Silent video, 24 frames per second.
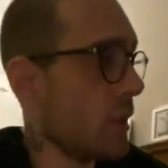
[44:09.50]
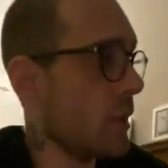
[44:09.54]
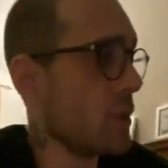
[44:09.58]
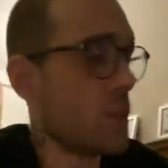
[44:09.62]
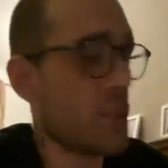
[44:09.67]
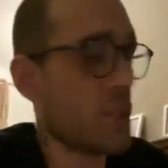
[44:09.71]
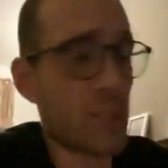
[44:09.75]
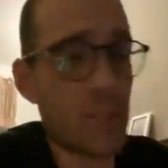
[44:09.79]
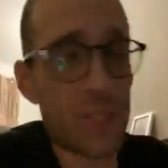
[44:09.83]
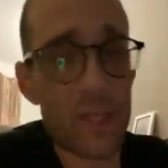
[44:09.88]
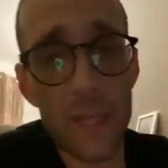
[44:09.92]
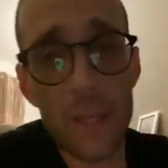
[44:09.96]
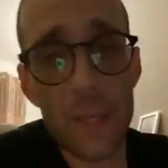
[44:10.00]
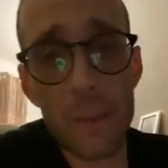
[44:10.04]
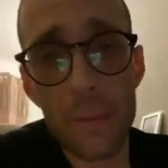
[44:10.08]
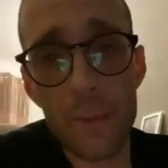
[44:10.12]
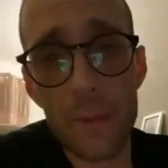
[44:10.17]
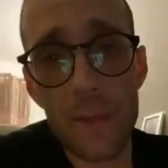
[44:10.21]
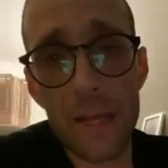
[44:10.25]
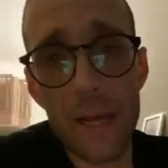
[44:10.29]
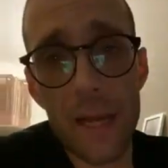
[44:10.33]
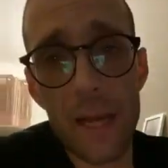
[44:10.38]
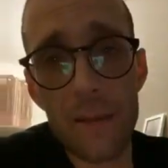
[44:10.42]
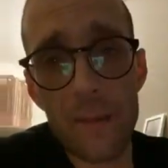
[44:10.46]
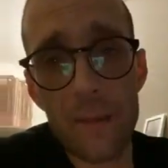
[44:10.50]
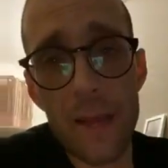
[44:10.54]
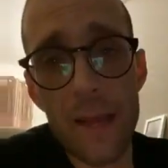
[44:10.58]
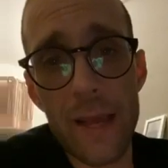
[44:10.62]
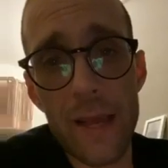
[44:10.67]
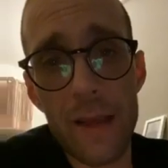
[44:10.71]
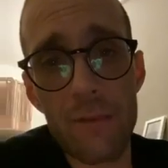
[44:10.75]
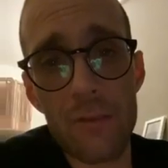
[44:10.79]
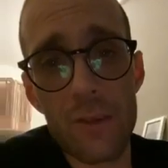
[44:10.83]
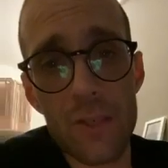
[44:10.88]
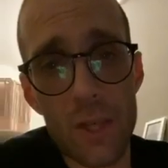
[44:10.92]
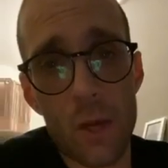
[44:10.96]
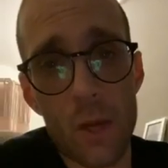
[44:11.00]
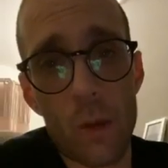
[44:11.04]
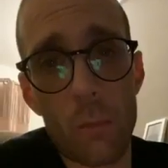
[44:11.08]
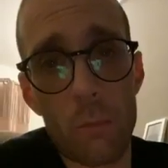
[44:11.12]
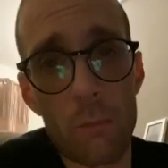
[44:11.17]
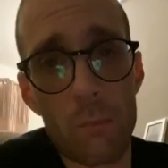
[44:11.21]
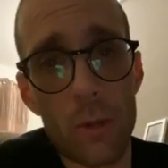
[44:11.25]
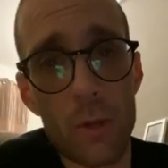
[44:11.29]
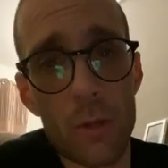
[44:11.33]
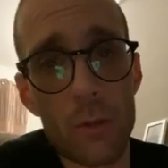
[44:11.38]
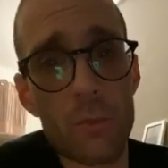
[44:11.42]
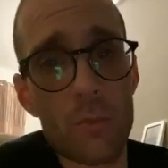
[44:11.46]
She's sleeping down there, his
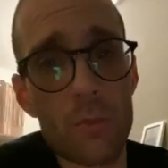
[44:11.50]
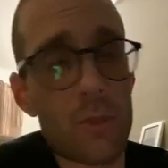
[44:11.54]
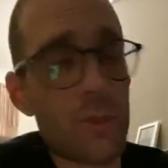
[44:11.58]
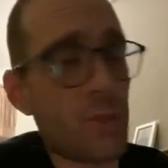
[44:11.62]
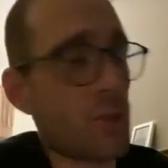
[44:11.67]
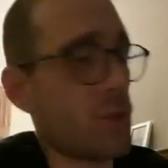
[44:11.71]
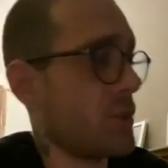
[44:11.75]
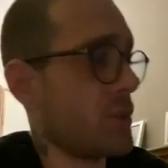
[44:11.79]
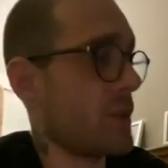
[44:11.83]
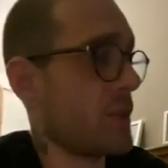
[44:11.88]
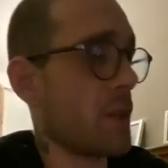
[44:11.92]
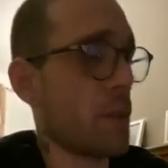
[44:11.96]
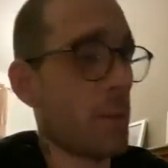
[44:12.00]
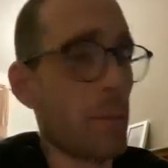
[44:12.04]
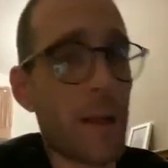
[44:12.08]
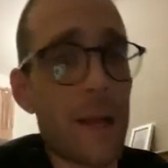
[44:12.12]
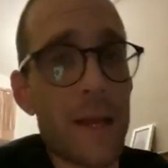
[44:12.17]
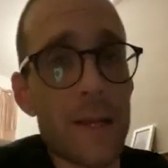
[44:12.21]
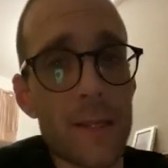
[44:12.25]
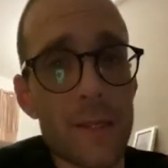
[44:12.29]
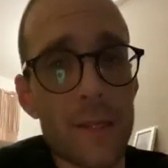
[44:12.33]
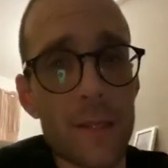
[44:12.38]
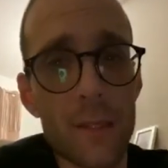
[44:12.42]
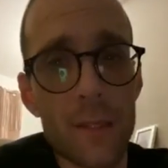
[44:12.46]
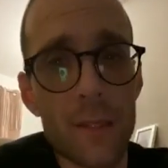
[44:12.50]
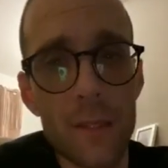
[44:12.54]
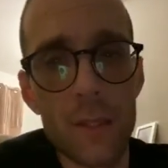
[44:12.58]
old pooch. She's in a bed.